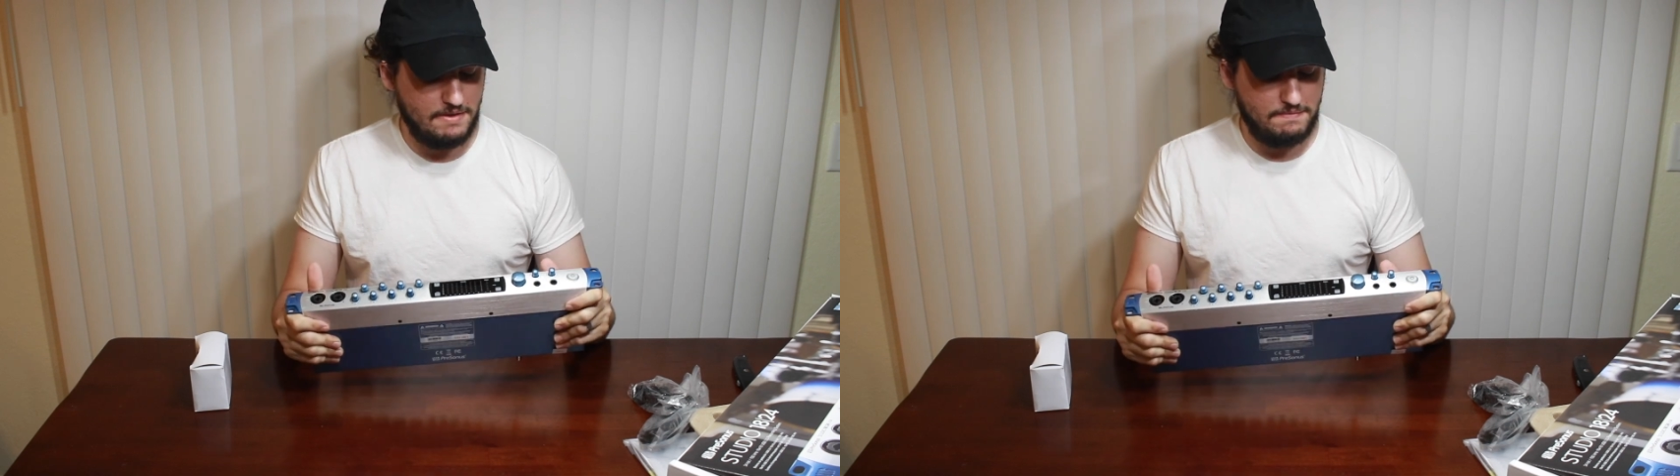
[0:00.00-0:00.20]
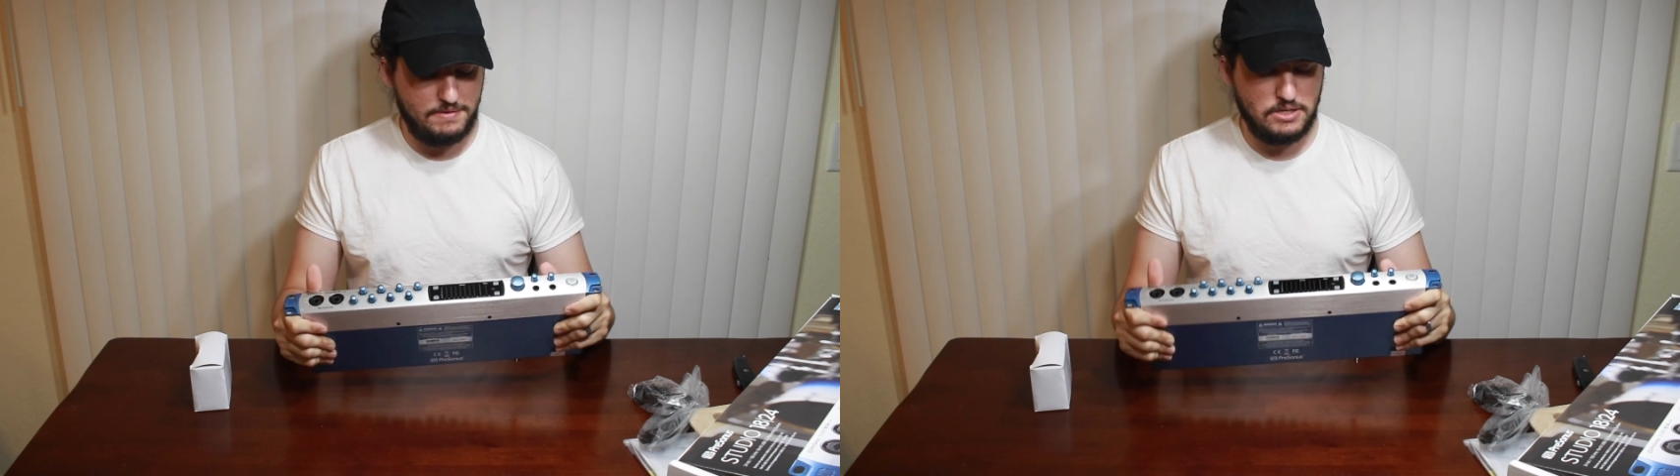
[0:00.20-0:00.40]

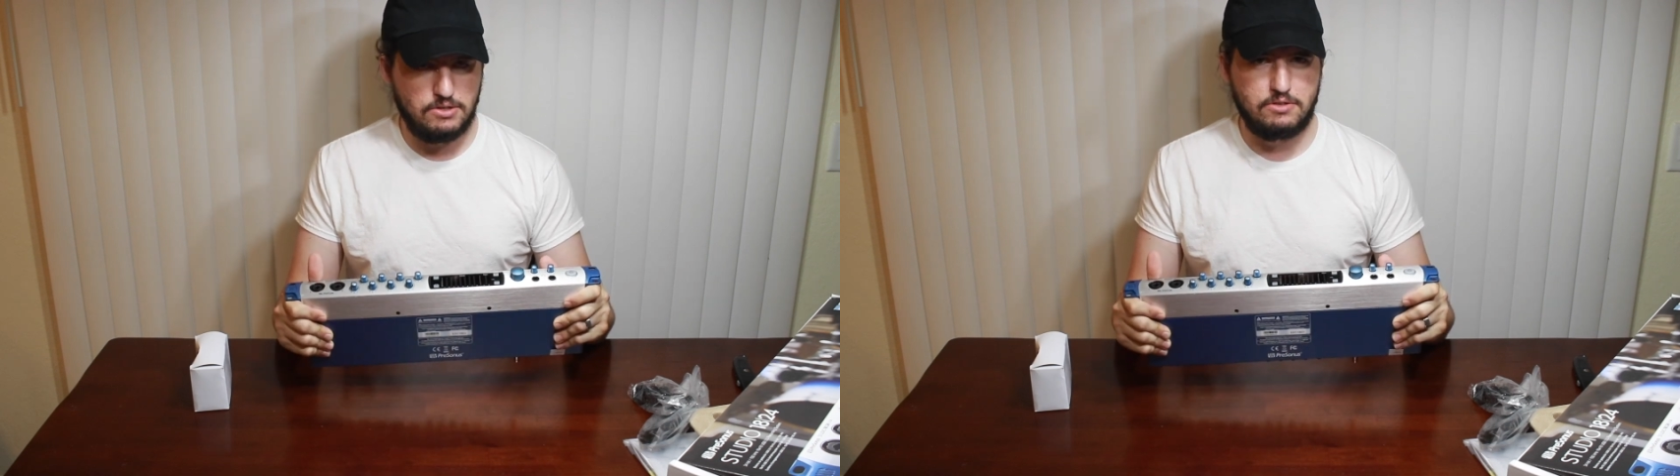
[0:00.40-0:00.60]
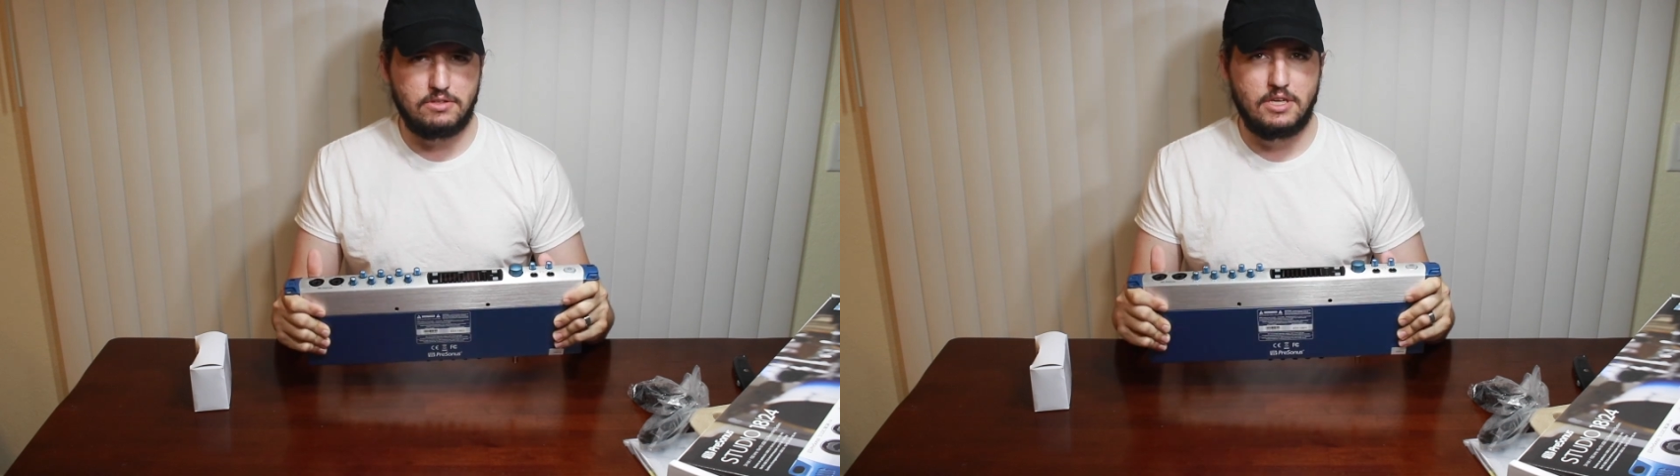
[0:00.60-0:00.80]
It
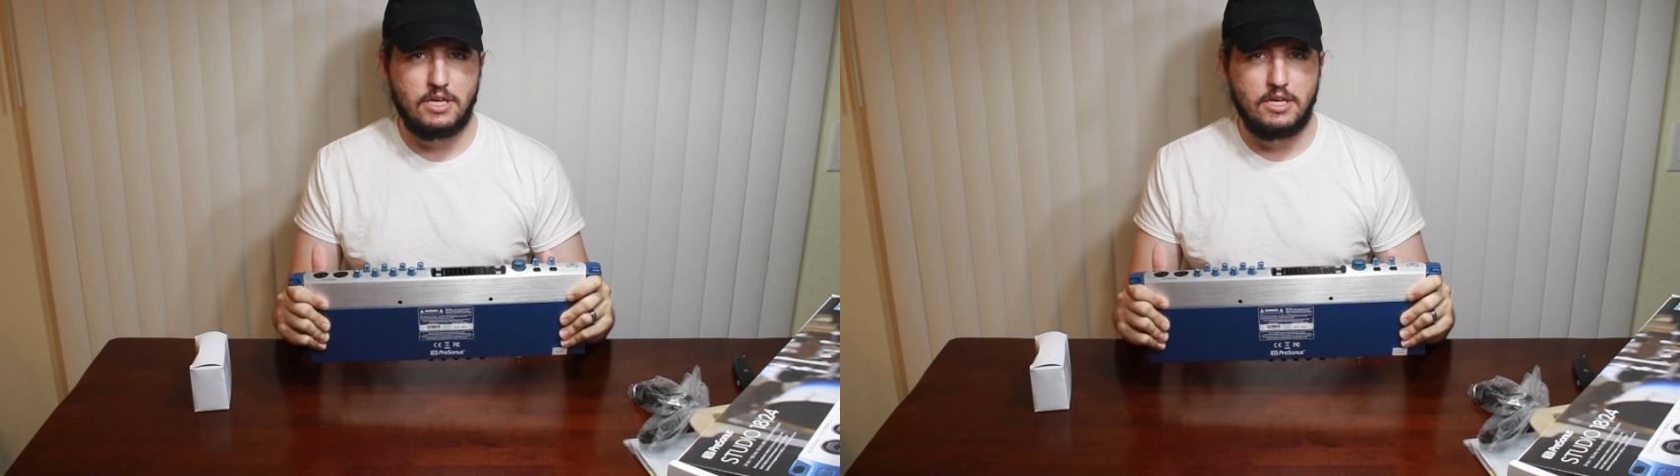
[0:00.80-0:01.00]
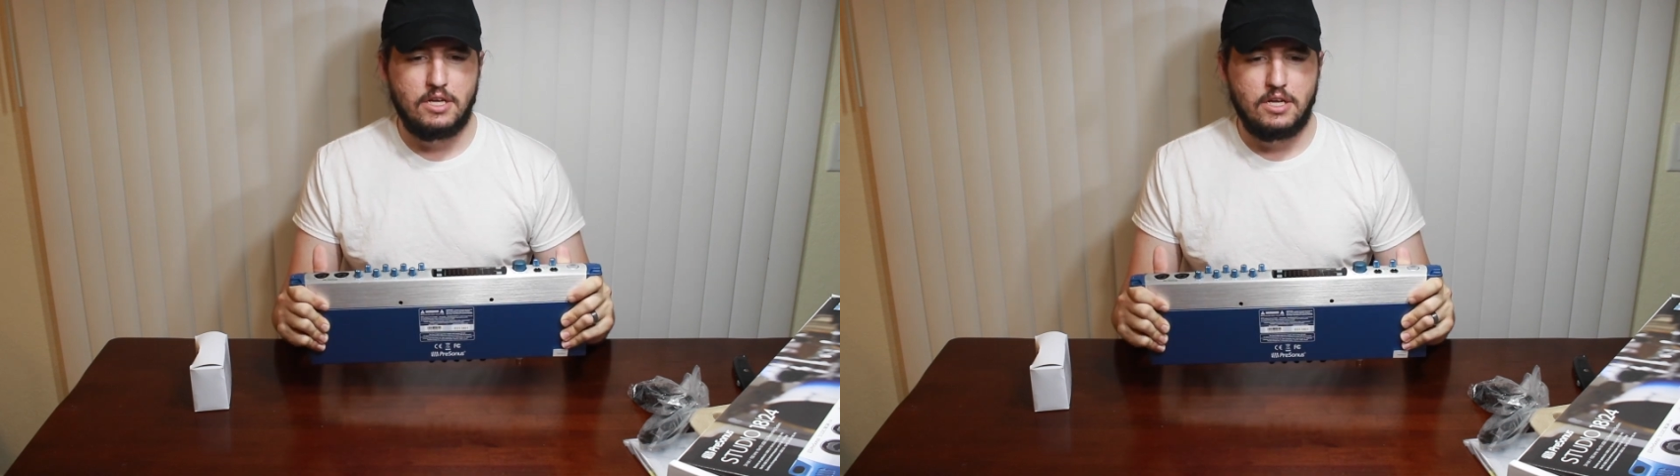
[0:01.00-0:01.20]
feels
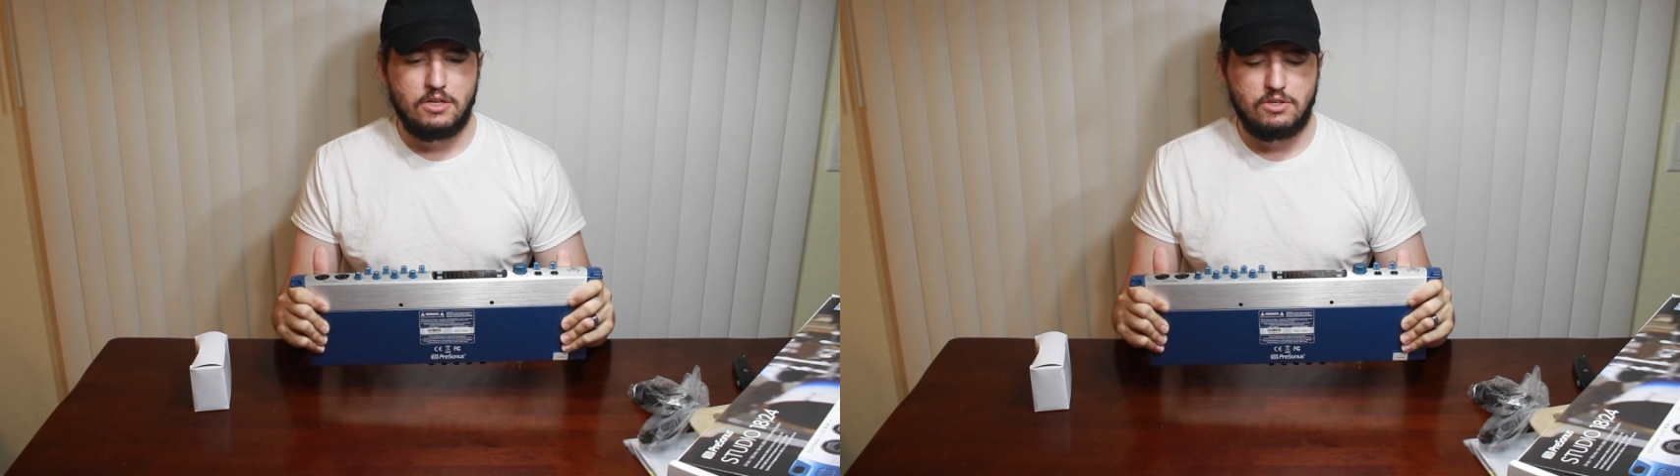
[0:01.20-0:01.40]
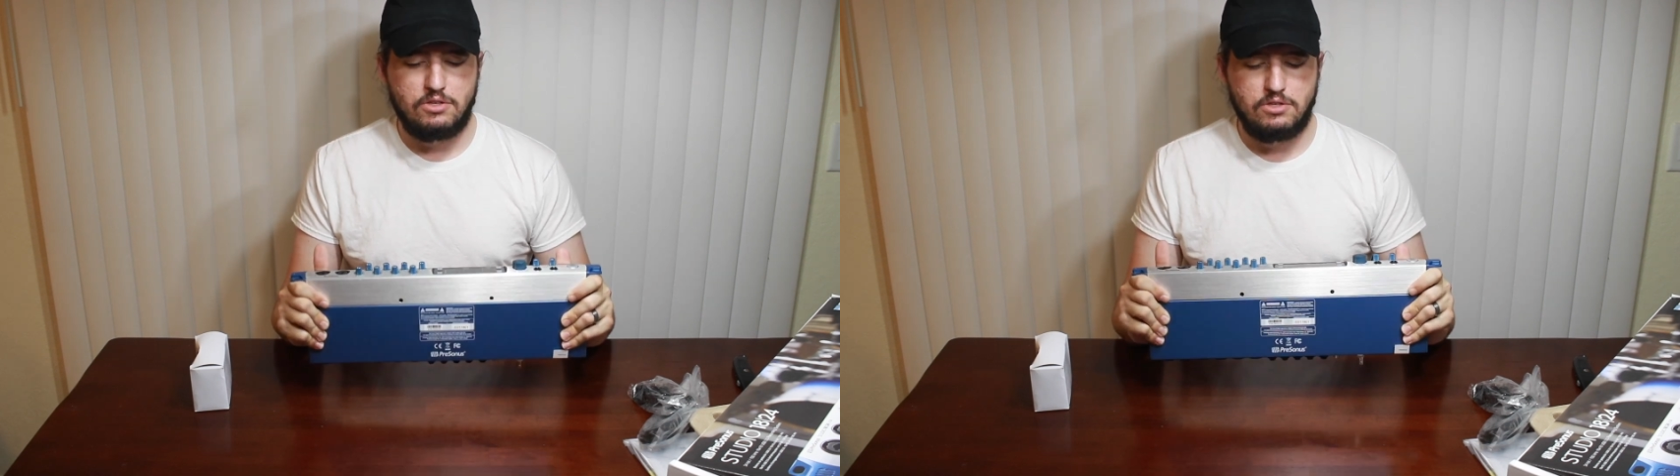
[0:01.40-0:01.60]

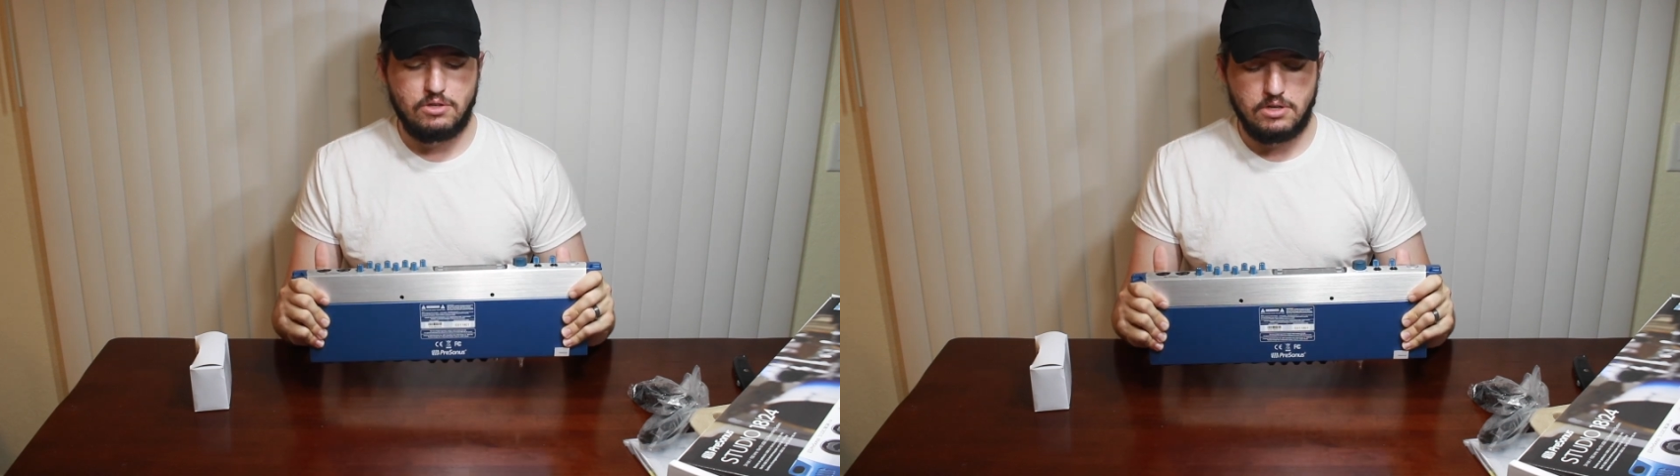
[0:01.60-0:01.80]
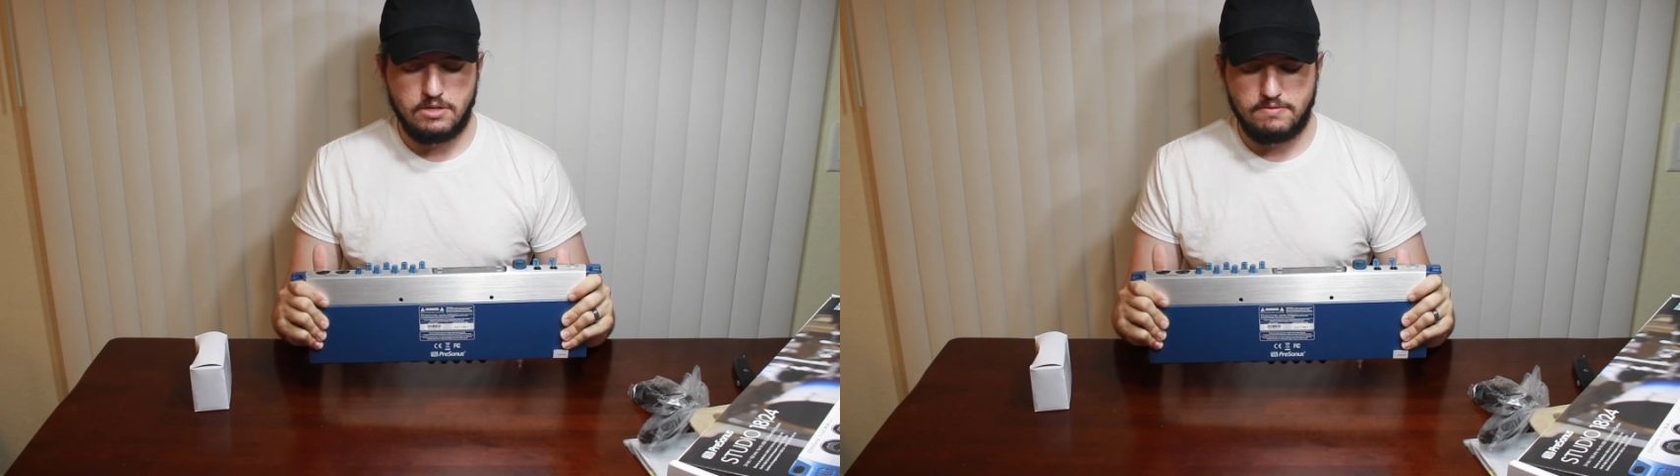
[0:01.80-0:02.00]

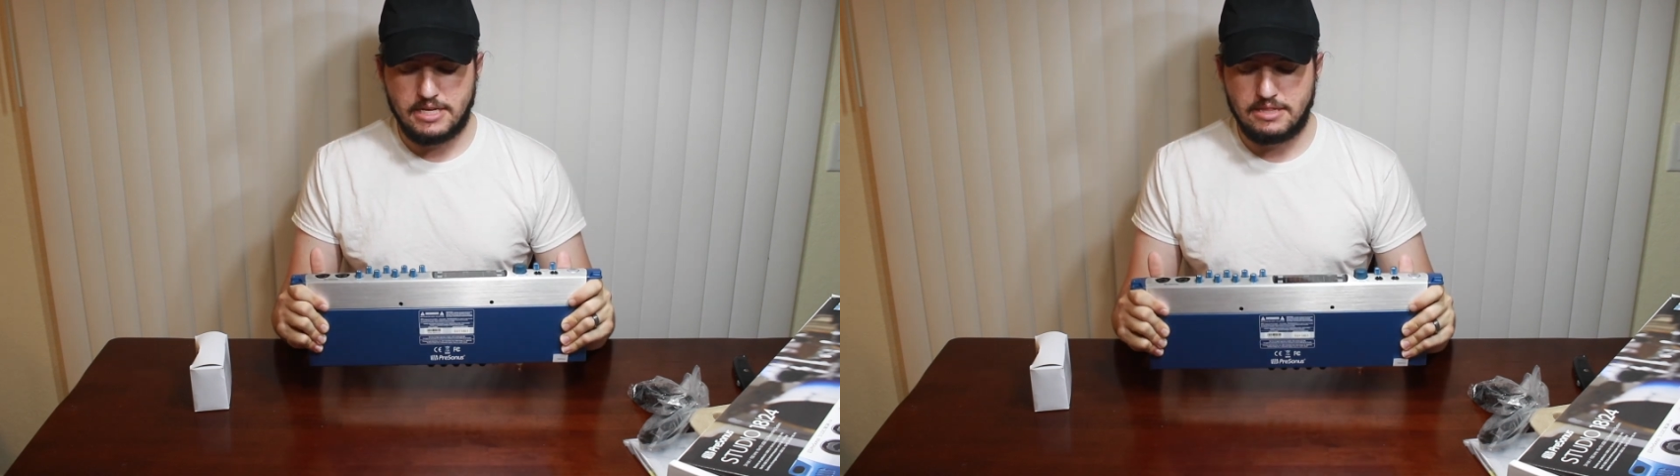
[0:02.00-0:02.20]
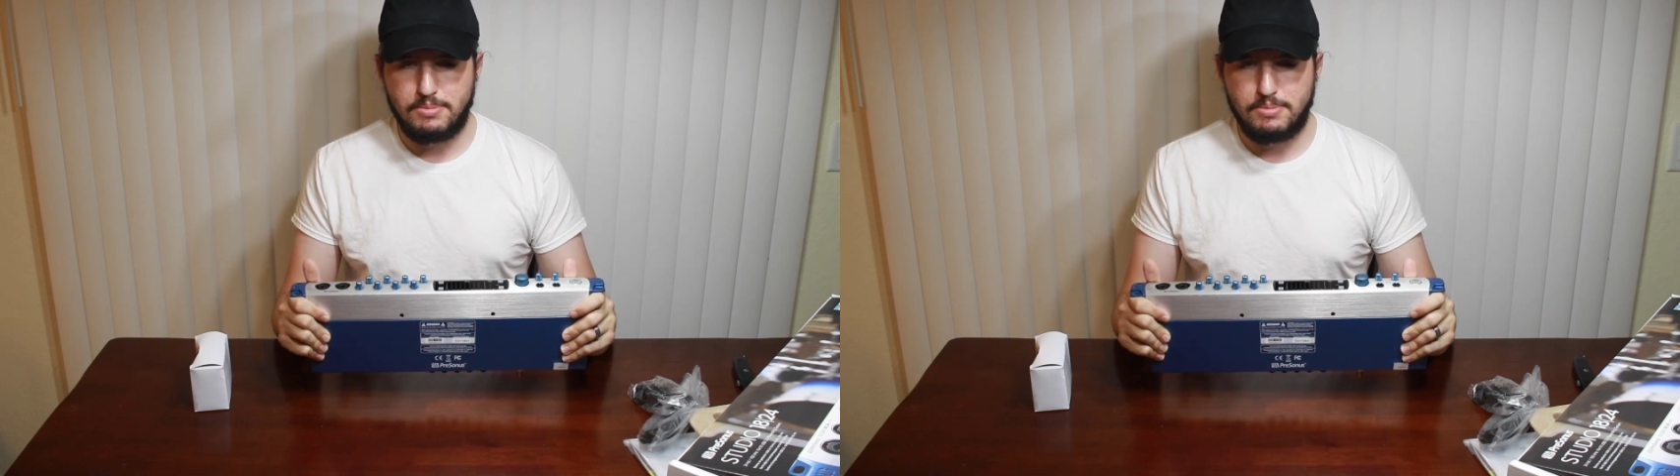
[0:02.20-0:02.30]
sort of like